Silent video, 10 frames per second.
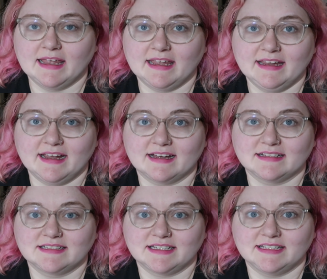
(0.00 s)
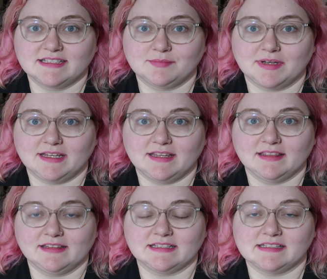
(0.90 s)
Hey guys, it's me,
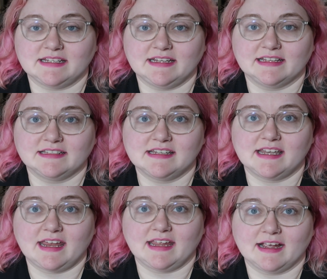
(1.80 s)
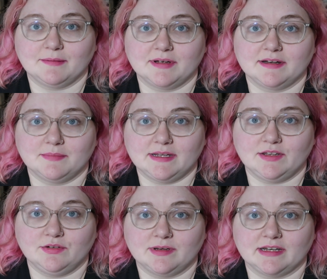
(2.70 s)
Lindsay, and today I'm going to be
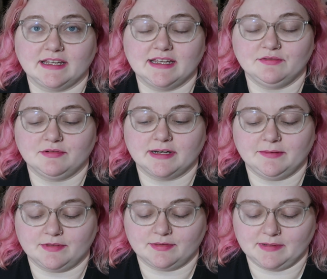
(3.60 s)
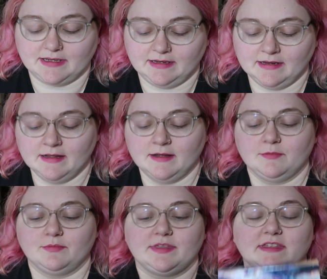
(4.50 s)
doing a get ready with me
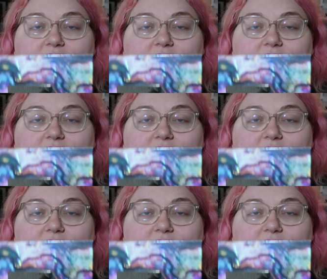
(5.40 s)
with the